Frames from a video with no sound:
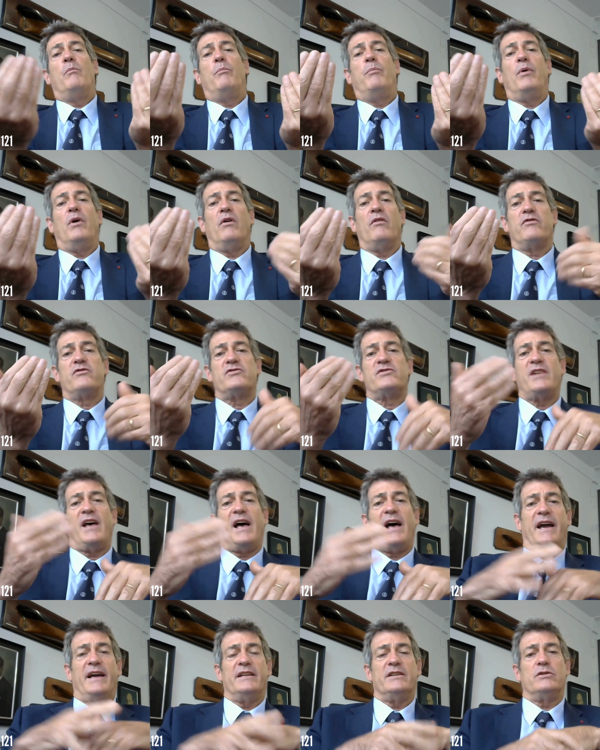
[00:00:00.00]
both
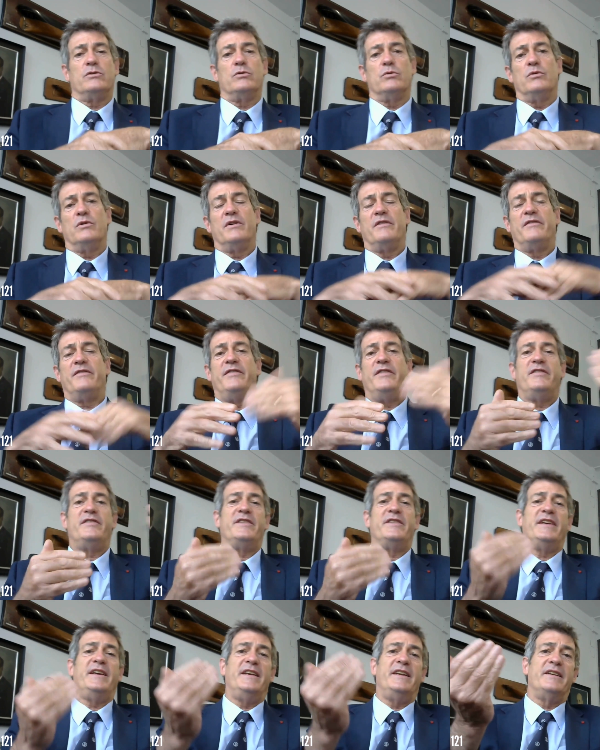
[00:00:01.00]
sides do
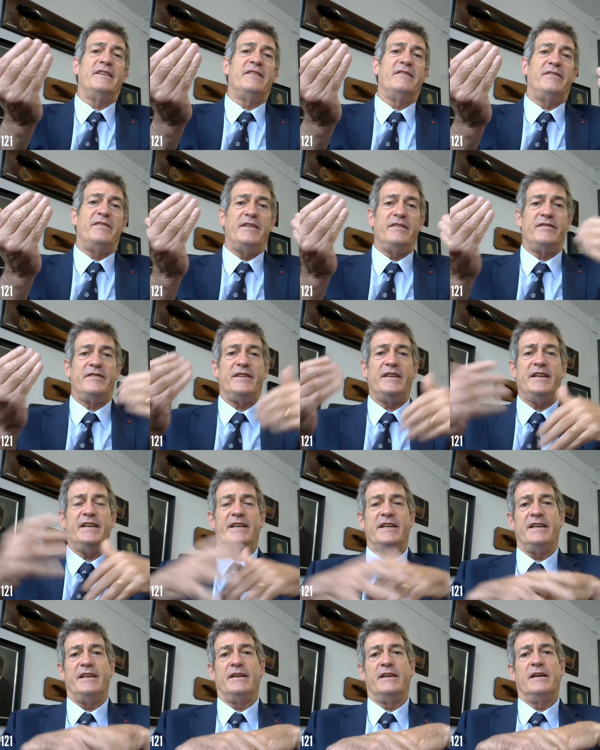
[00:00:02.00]

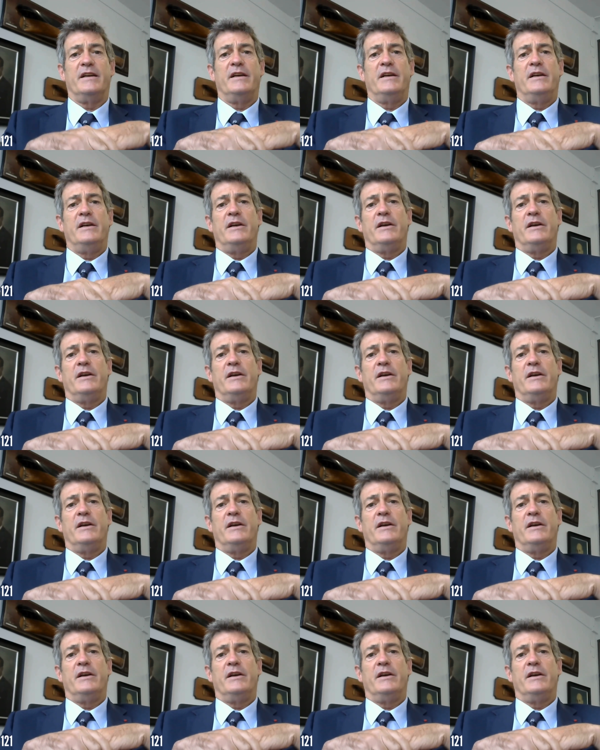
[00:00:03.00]
15